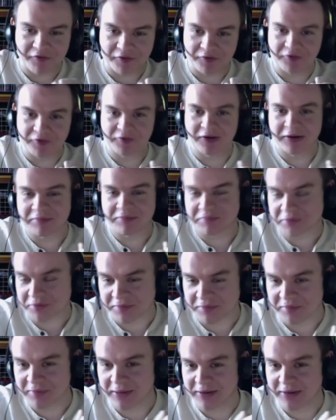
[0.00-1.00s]
we wrap
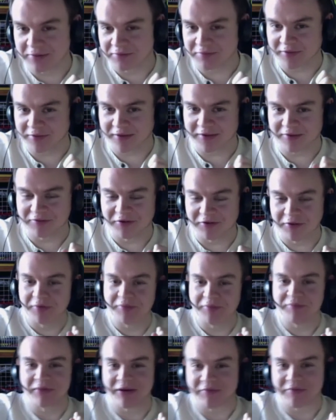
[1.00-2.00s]
up about Roman
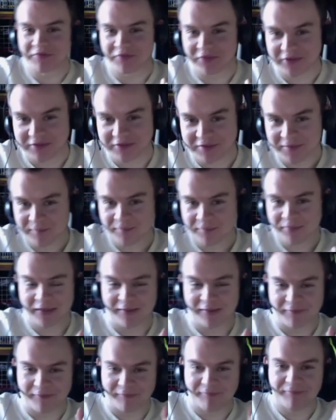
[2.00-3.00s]
Abramovich.
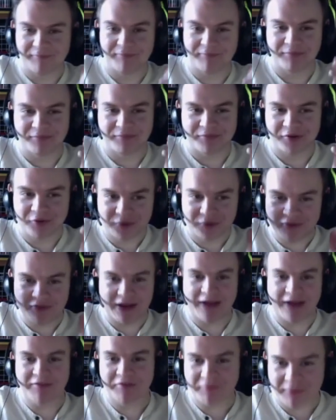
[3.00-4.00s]
You'll
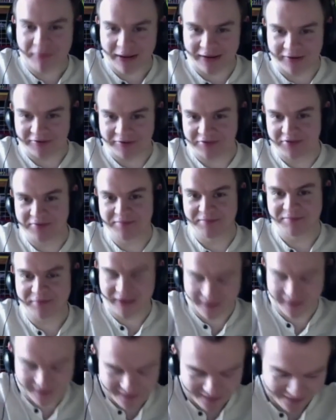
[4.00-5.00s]
never have a manager.
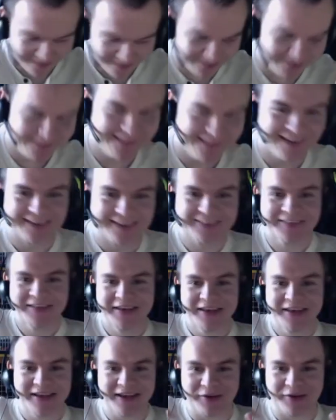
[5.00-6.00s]

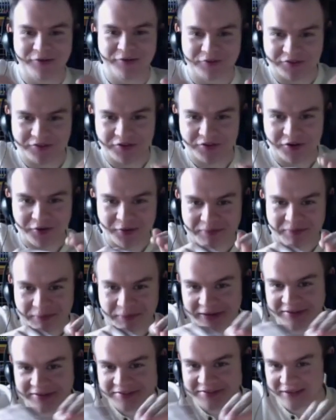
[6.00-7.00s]
It'll just always
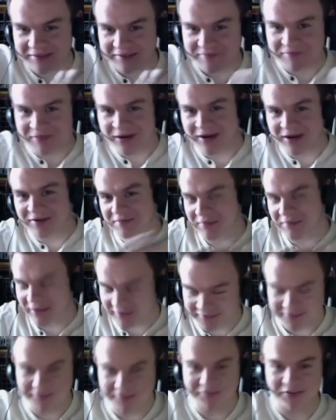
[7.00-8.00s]
be a temporary
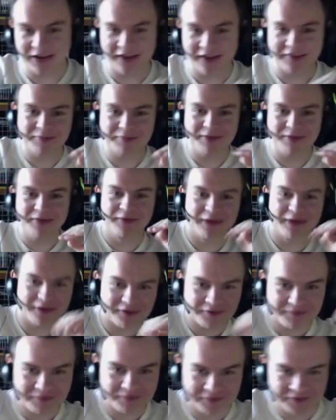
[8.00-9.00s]
manager, if you ask me, when it
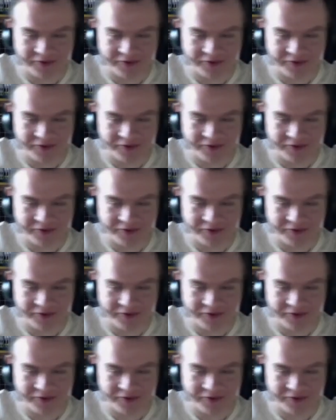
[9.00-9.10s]
comes to your...